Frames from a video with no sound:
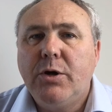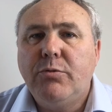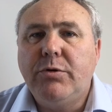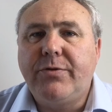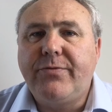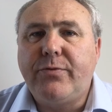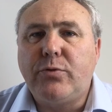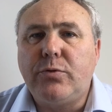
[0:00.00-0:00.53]

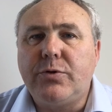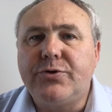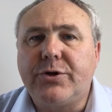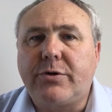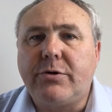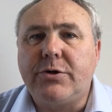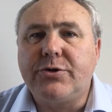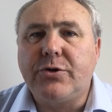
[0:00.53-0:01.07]
with falls
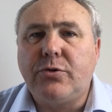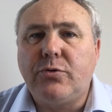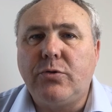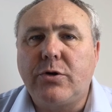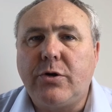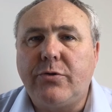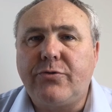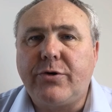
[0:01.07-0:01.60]
across all
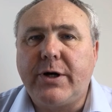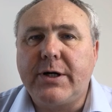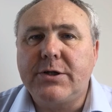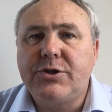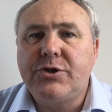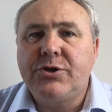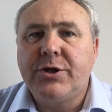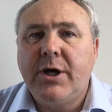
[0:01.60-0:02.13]

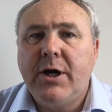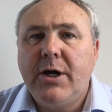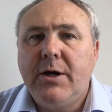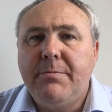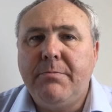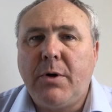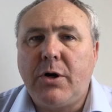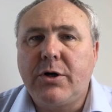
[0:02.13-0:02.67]
contracts,
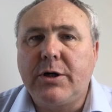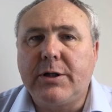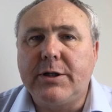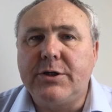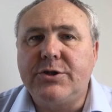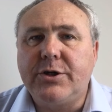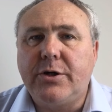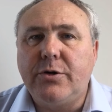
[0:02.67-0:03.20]
markedly
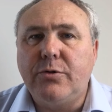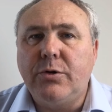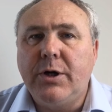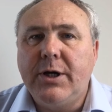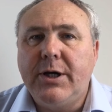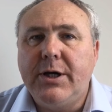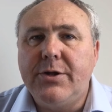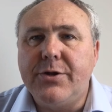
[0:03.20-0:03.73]
so
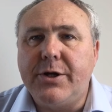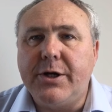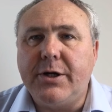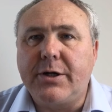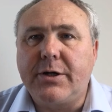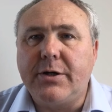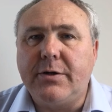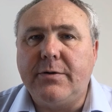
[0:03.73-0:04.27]
in the
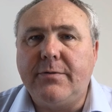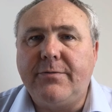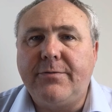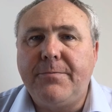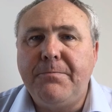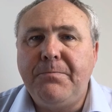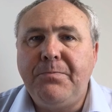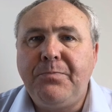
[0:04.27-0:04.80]
near curve.